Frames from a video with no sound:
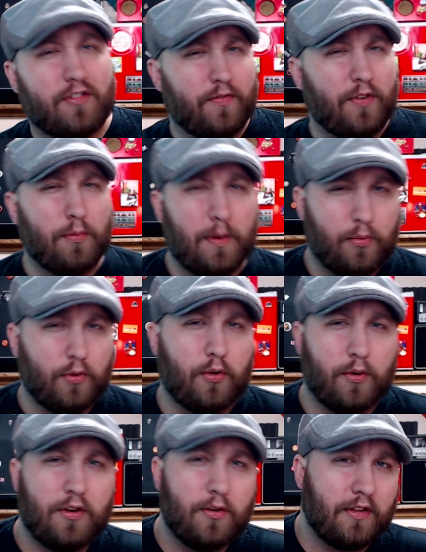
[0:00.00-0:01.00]
few people who
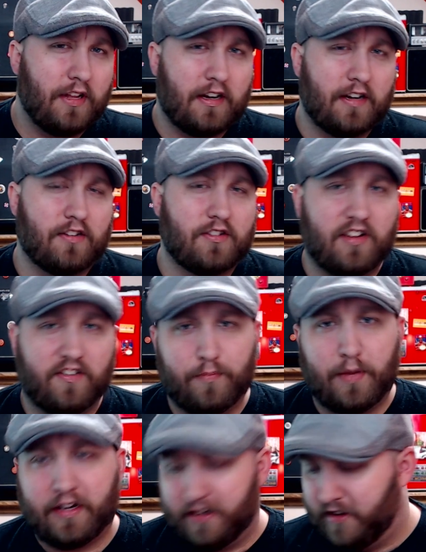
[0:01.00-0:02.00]
are doing that kind of stuff,
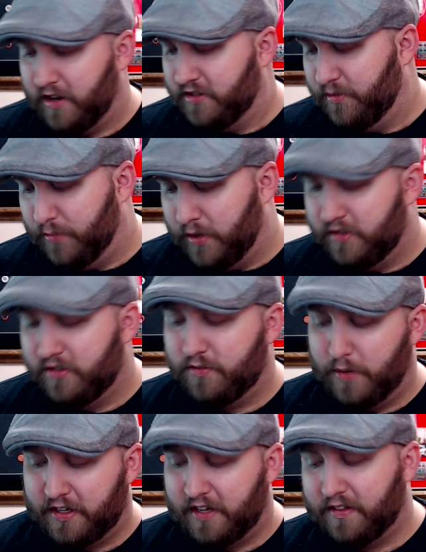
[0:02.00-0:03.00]
making custom buttons,
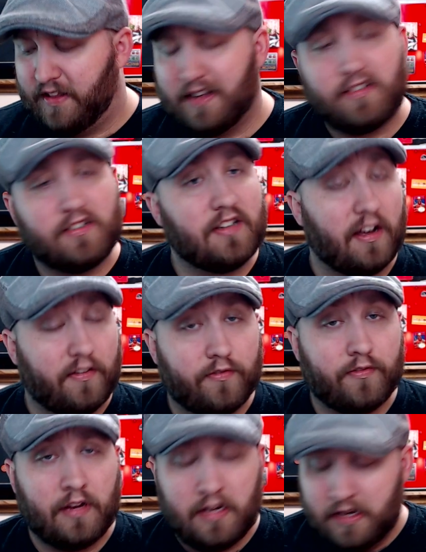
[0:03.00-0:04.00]
making that stuff.
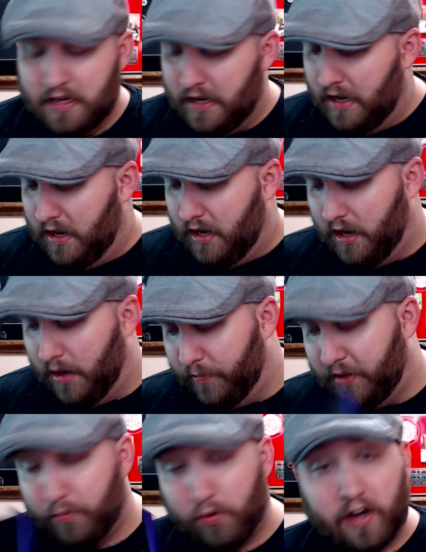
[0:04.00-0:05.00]

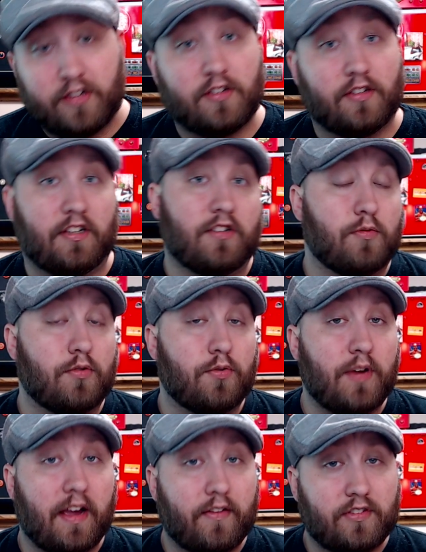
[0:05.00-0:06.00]
The price on these, which we
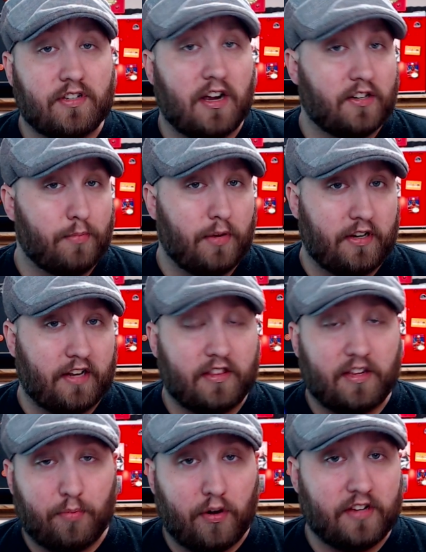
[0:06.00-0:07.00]
haven't talked about yet,
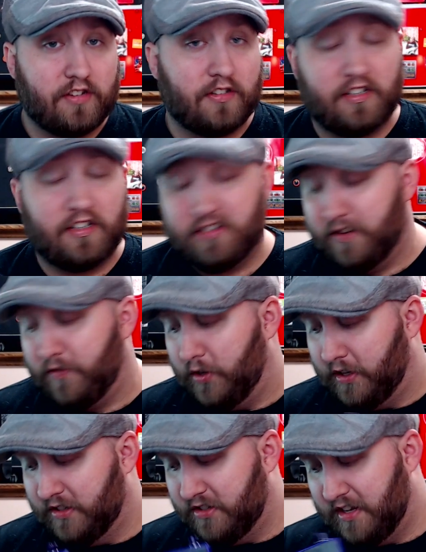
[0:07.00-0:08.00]
the price on these, if you
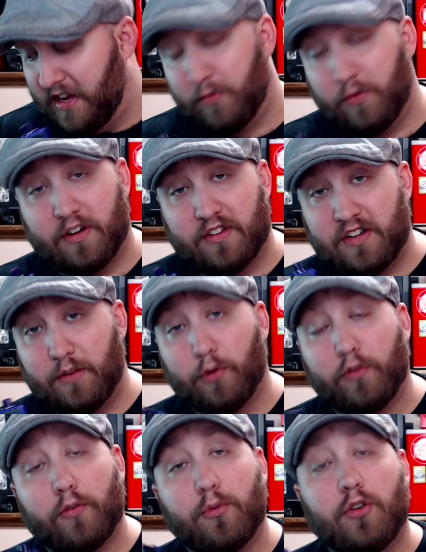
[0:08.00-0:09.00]
can snag one, is anywhere
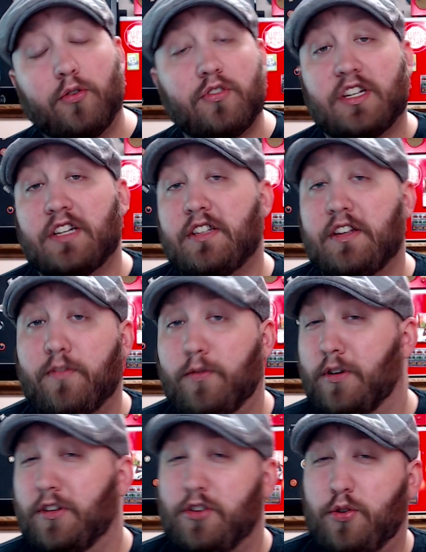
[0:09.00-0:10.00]
from
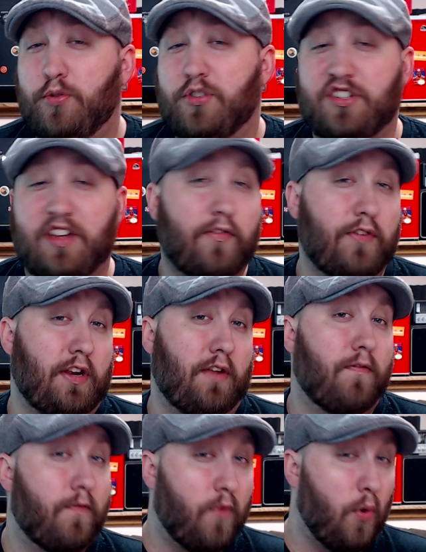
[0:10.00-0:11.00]
$264 to
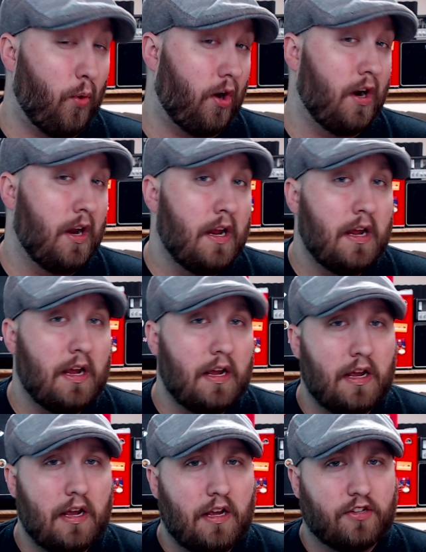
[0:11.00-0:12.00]
$274.
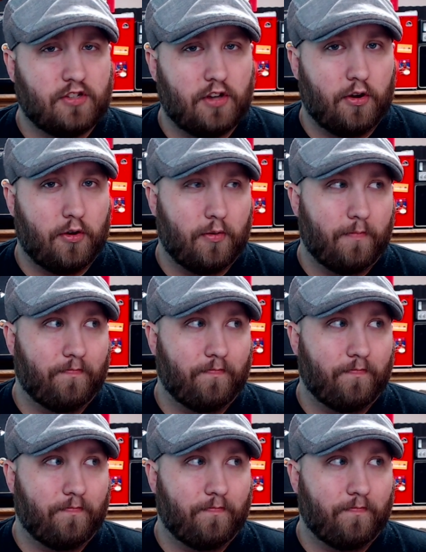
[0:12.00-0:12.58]
So,